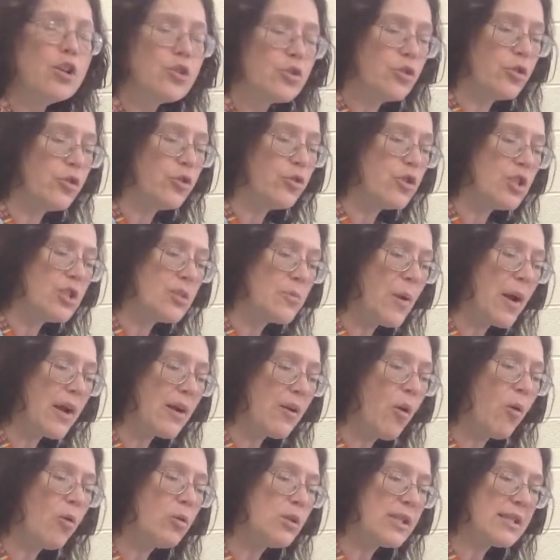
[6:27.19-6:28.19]
So you just want
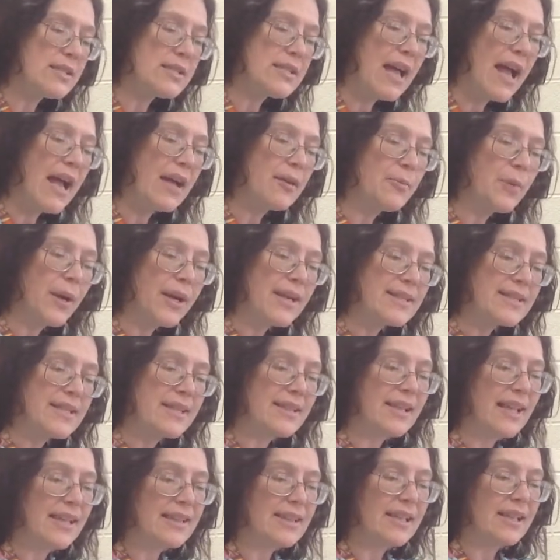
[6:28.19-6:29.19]
to hold it sideways
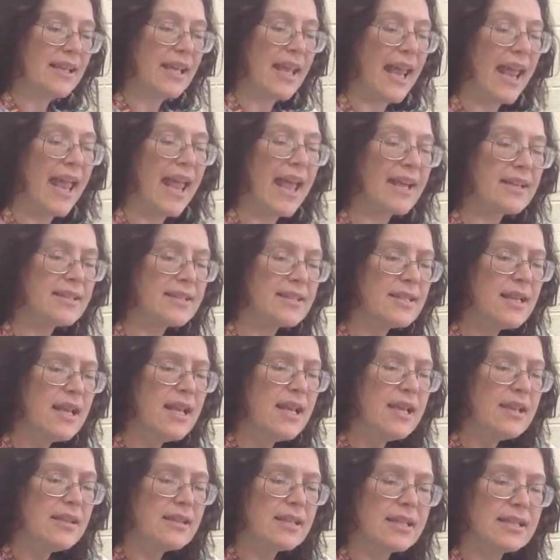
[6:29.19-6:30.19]
and let the gas
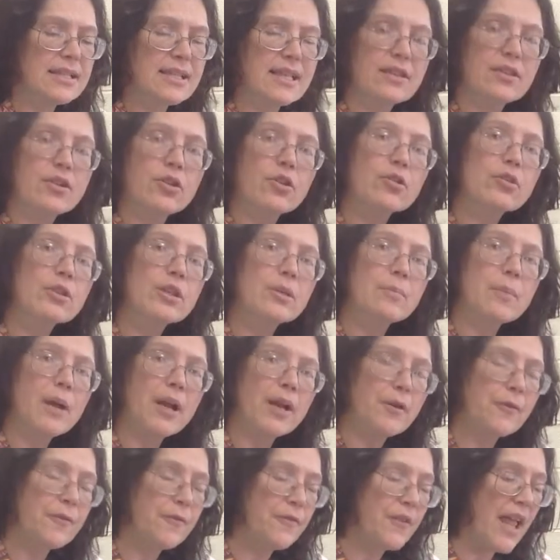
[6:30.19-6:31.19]
that's in the
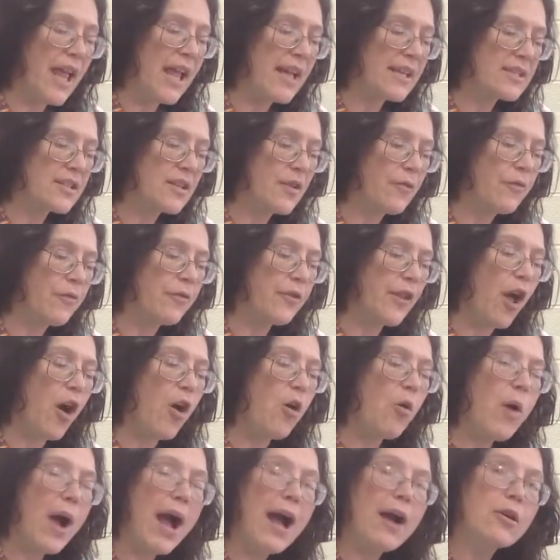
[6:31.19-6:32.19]
Erlenmeyer flask
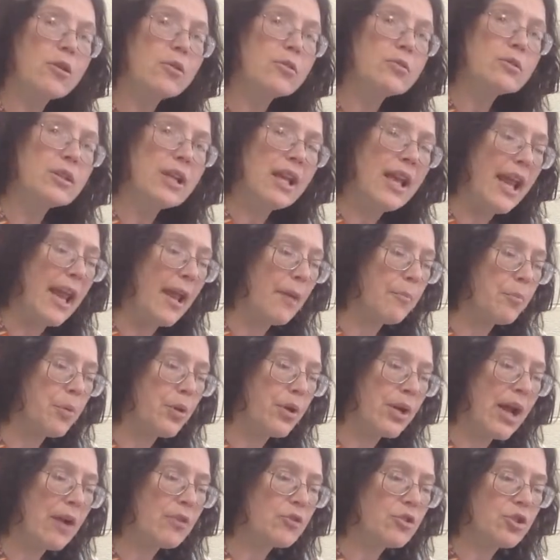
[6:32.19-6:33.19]
flow out and
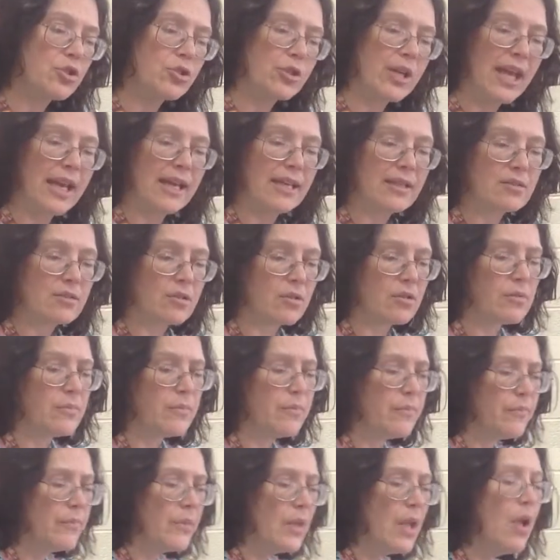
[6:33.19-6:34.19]
put out your candle.
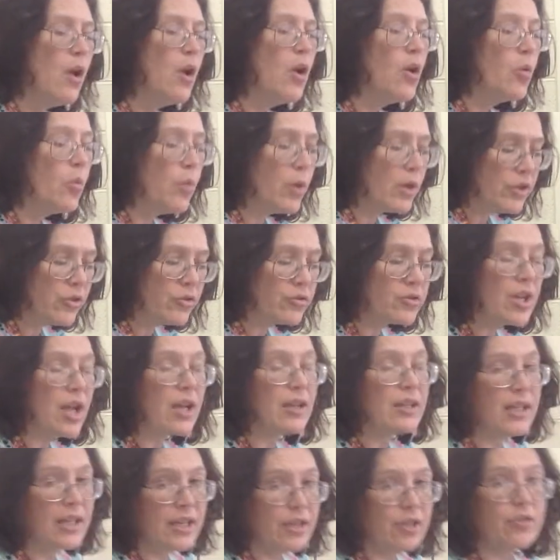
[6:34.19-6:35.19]
When you're
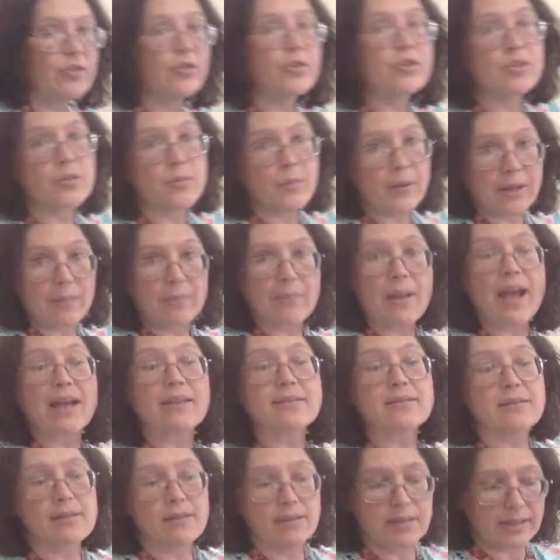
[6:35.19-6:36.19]
done here, there's a big
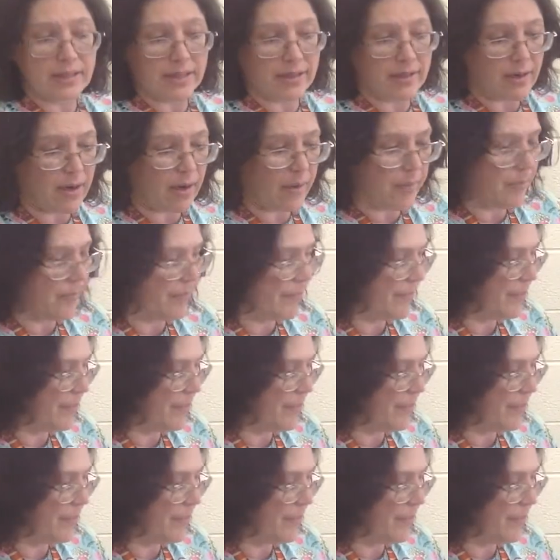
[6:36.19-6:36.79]
mess, clean it up.